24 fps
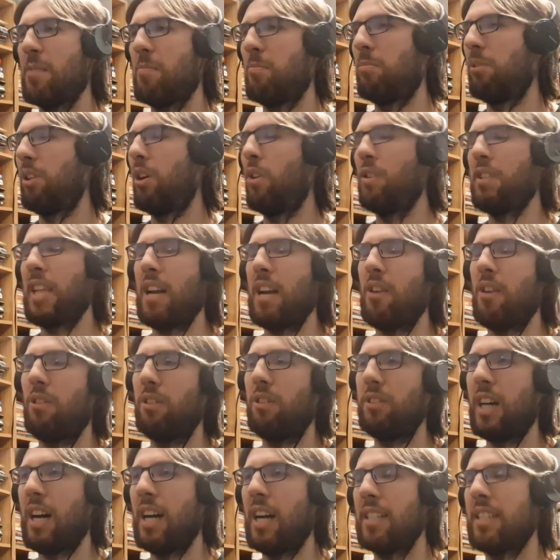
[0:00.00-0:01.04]
blows that whole
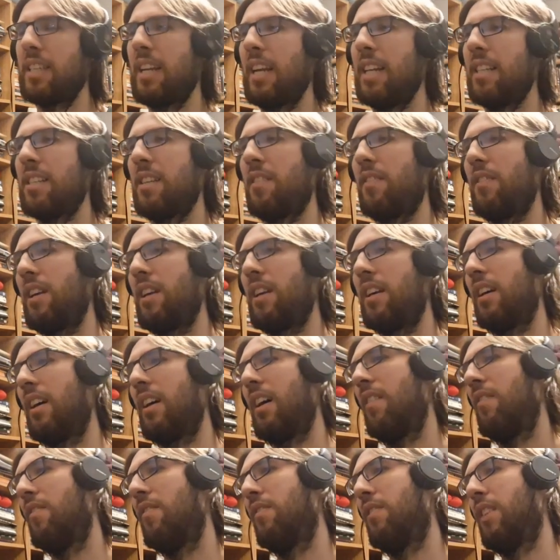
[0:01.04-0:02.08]
nonsense
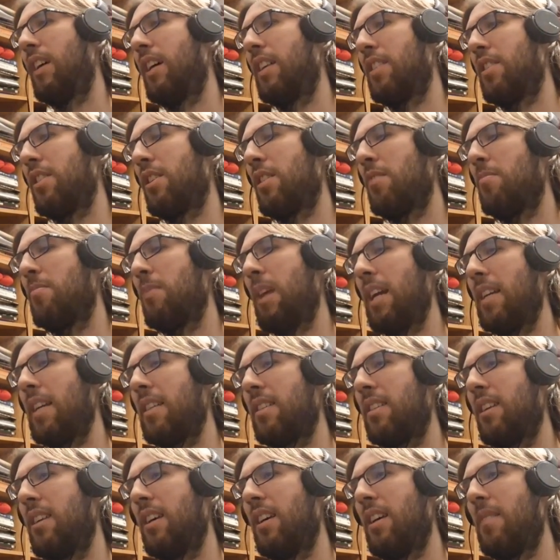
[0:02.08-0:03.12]
of turn-based
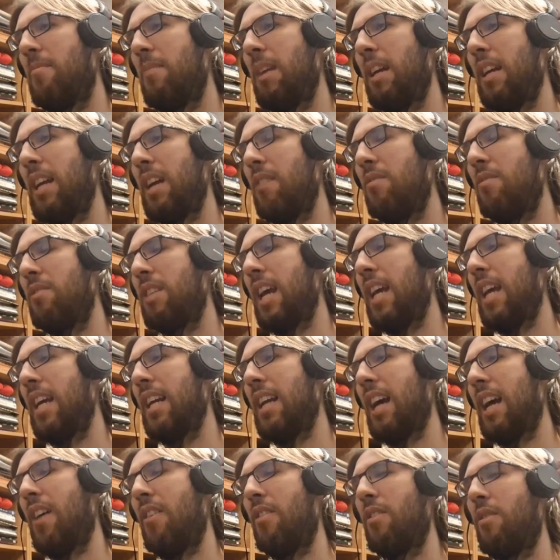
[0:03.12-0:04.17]
being outdated
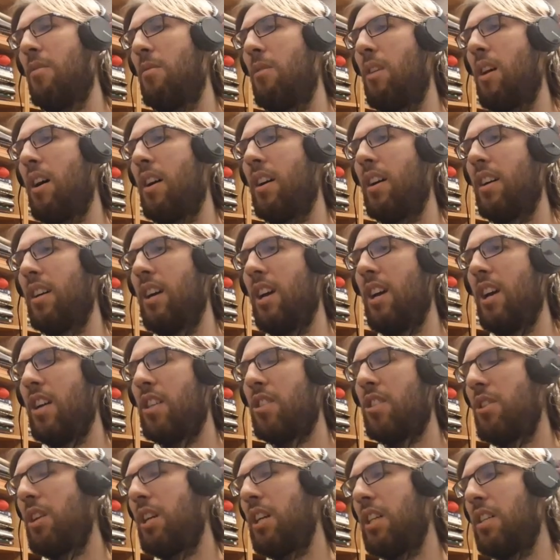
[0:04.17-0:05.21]
out of the water.
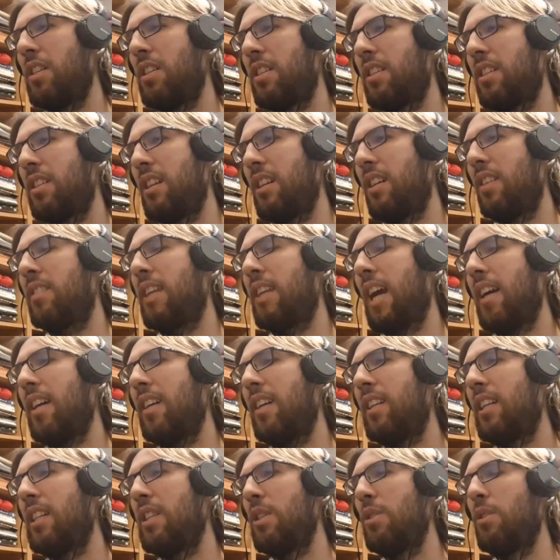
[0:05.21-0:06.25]
So you could still
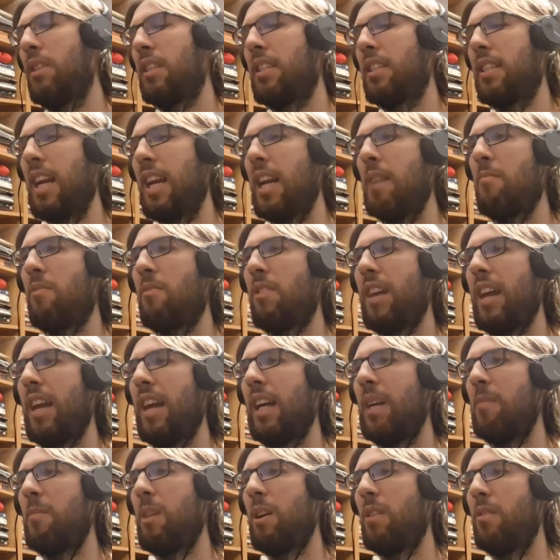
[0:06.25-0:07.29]
technically do the same thing
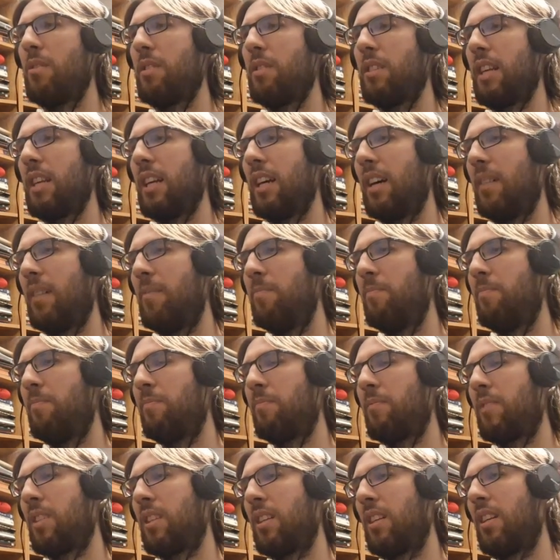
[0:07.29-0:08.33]
about
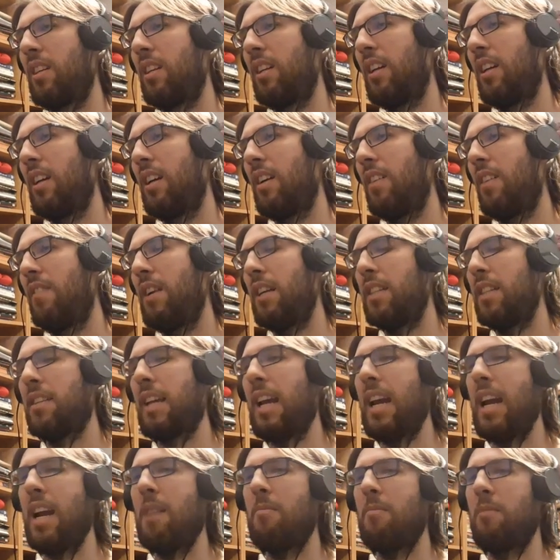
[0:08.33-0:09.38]
fixed
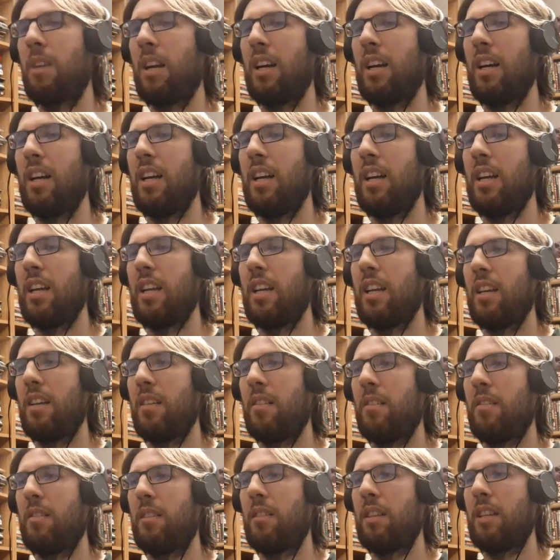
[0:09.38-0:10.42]
camera.
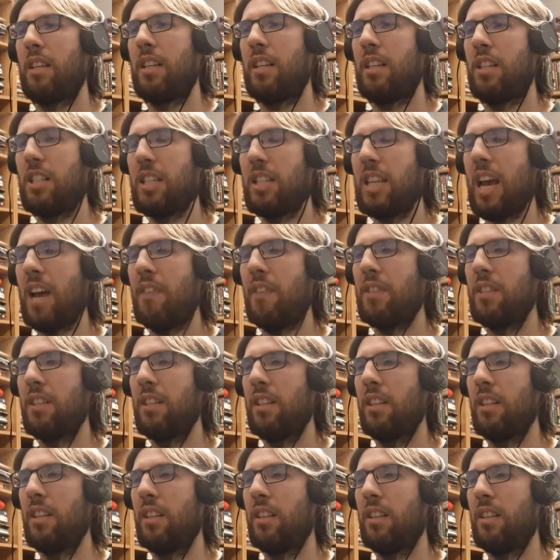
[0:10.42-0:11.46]
You just have
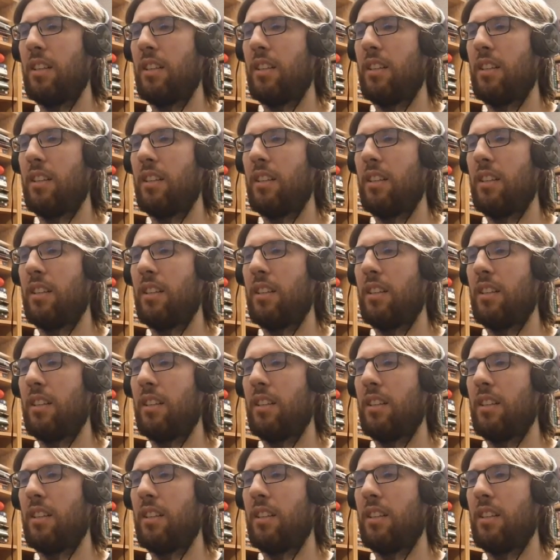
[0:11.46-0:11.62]
to